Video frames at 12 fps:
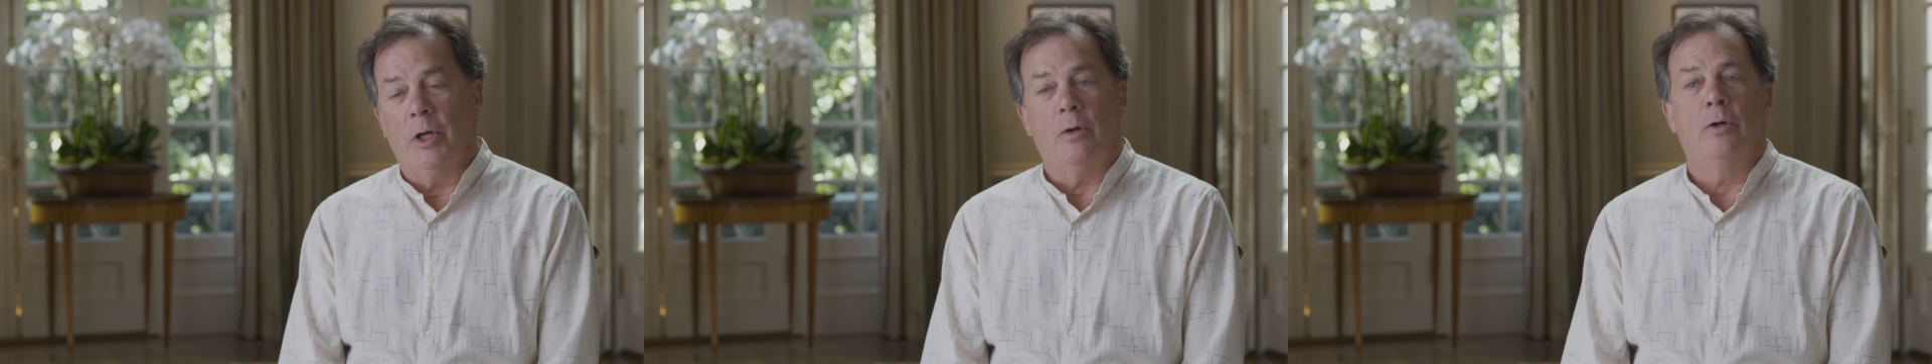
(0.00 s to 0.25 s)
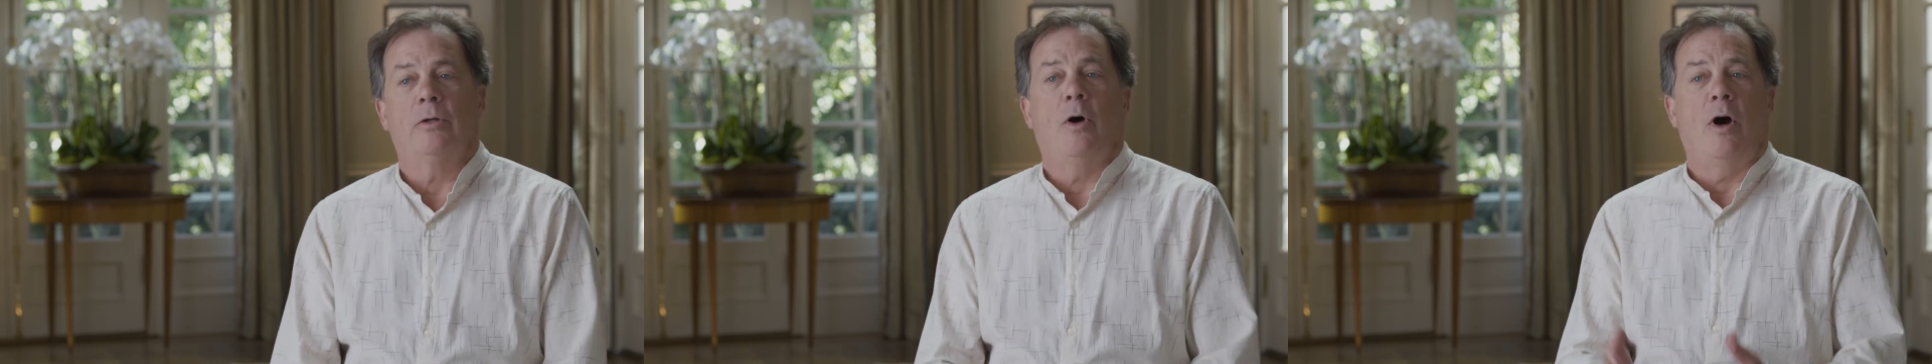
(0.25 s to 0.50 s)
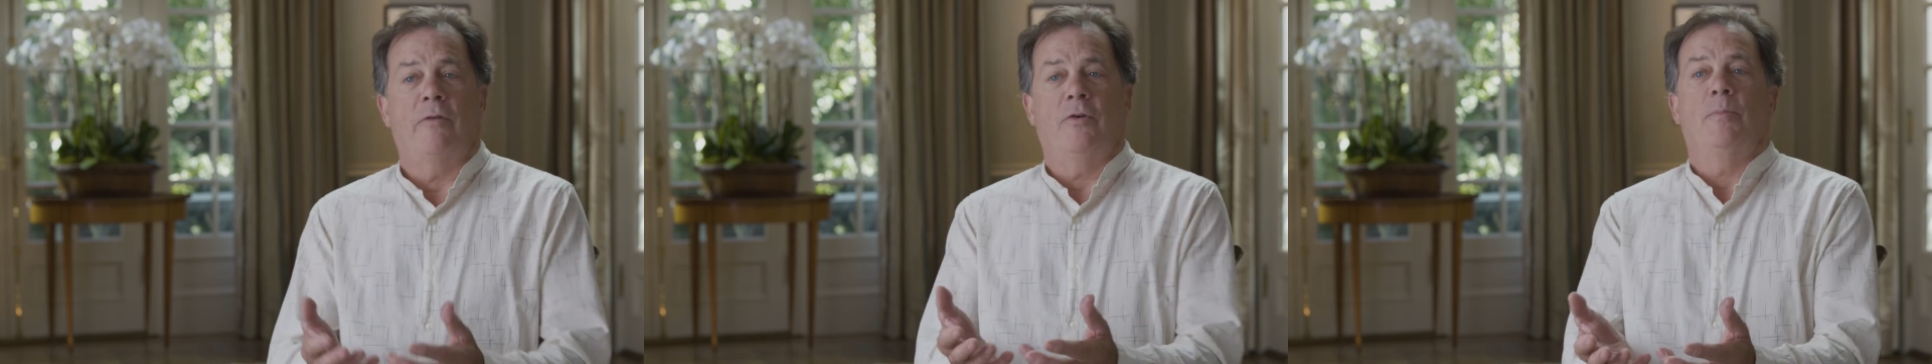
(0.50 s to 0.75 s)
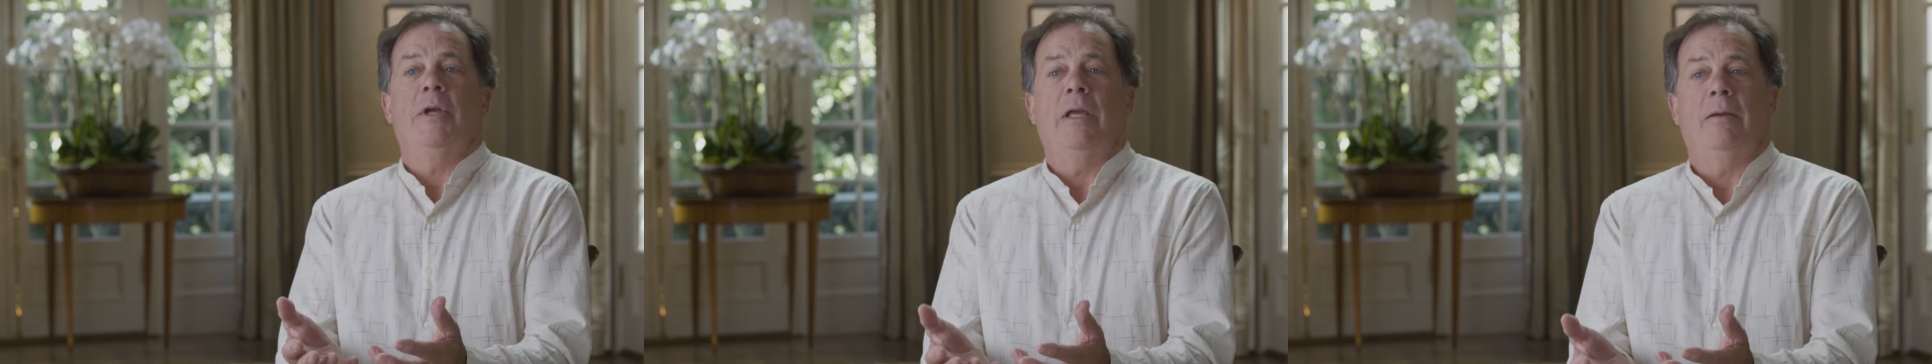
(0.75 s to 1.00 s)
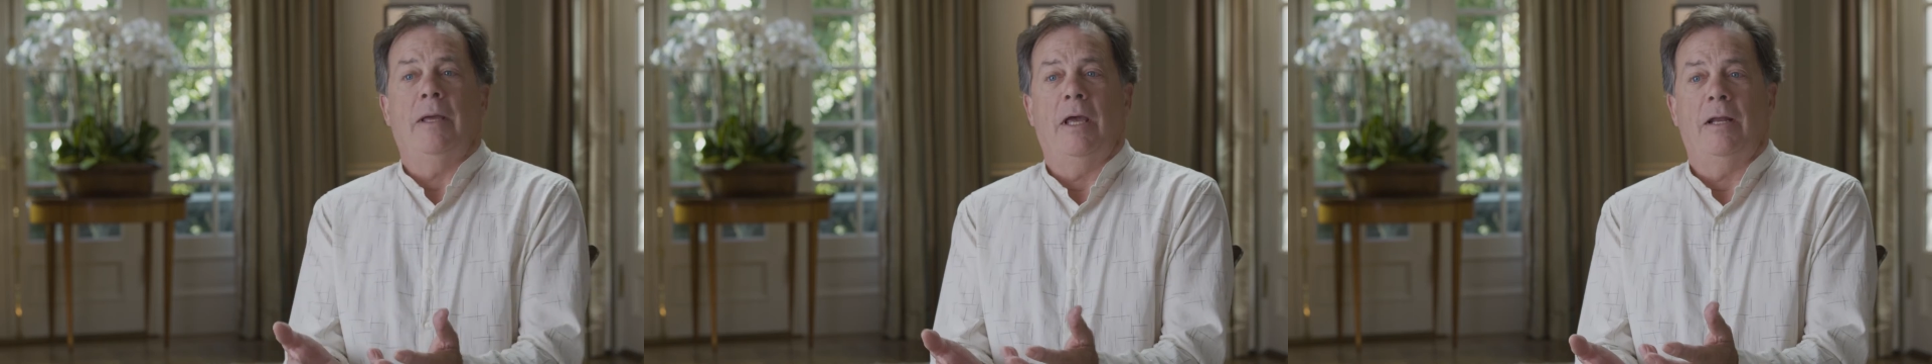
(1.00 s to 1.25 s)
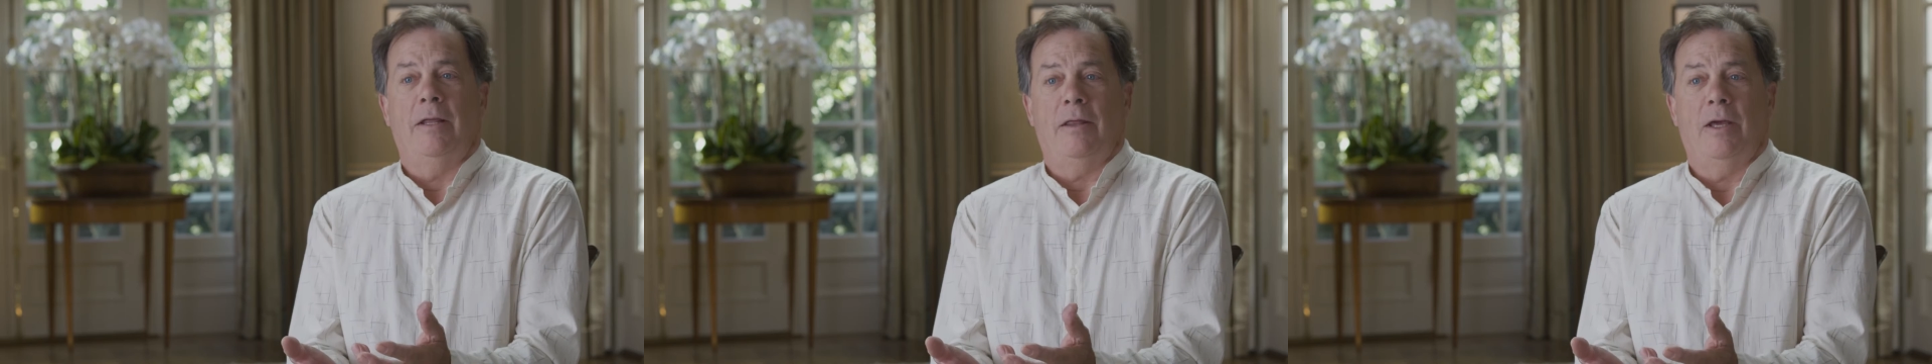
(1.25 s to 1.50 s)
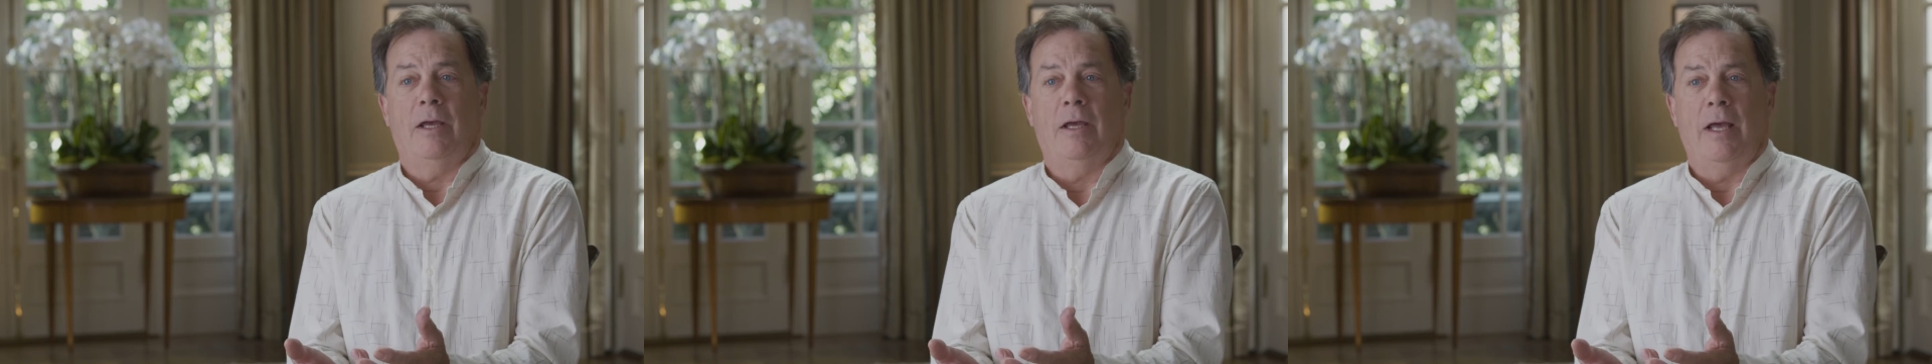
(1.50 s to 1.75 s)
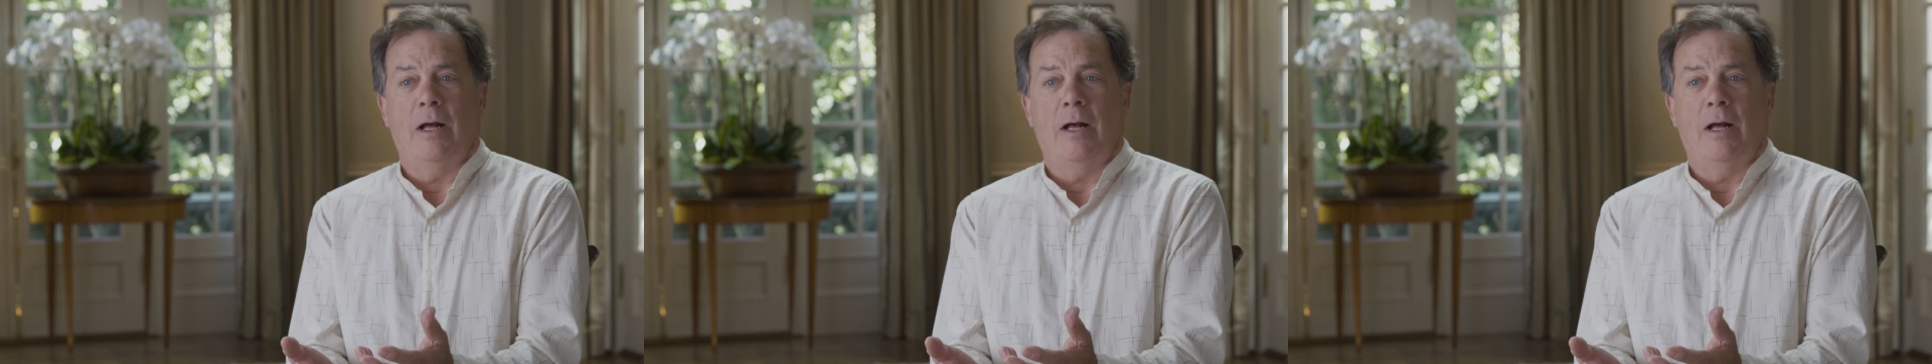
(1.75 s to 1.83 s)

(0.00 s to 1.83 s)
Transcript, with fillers: but couldn't offer me anything